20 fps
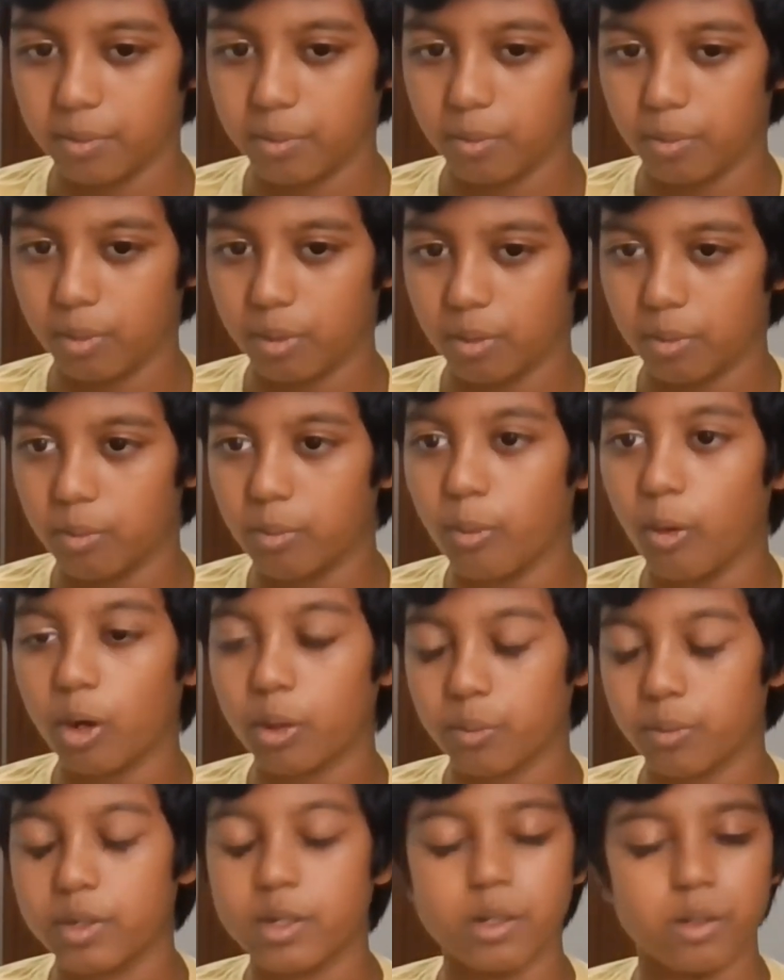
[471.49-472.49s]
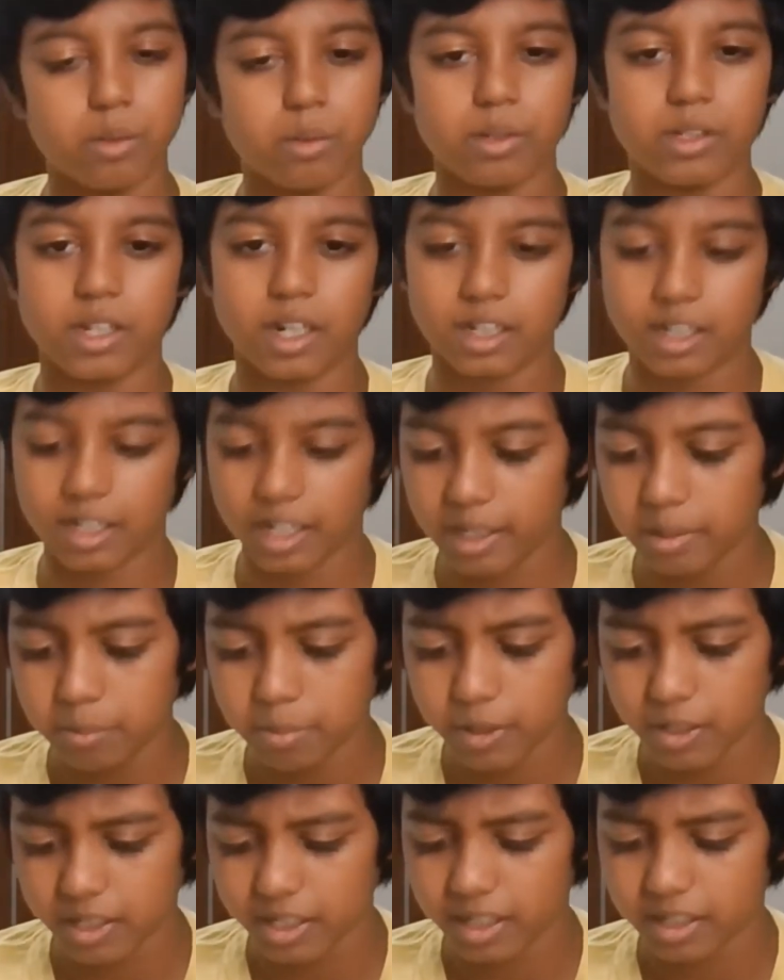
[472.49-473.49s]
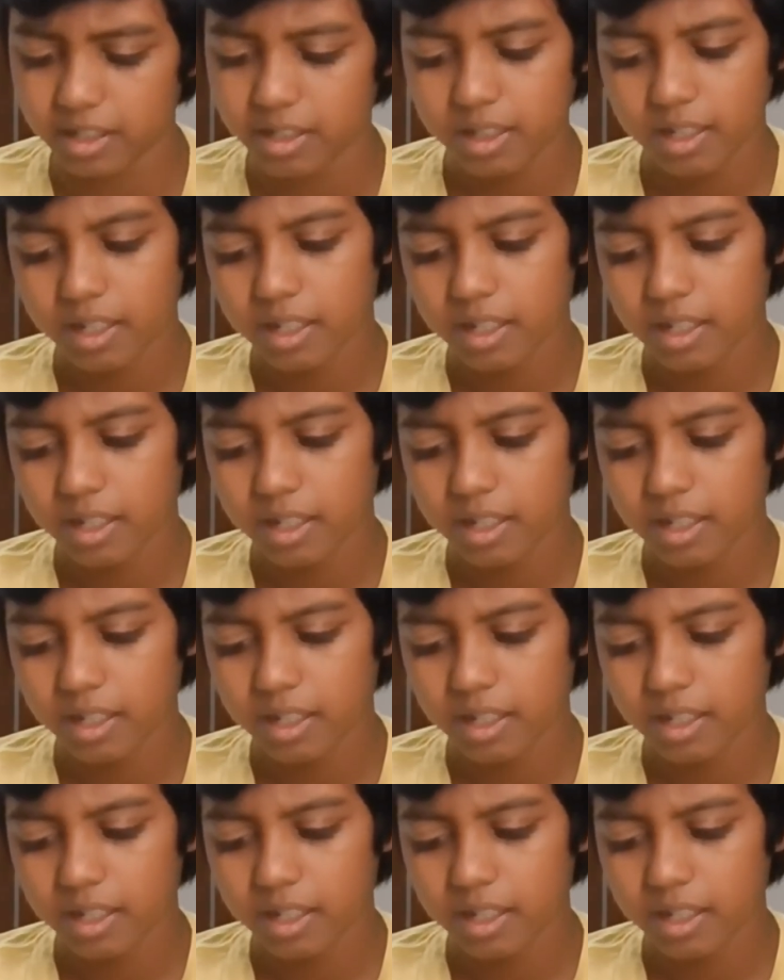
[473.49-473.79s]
What would you do in that time period?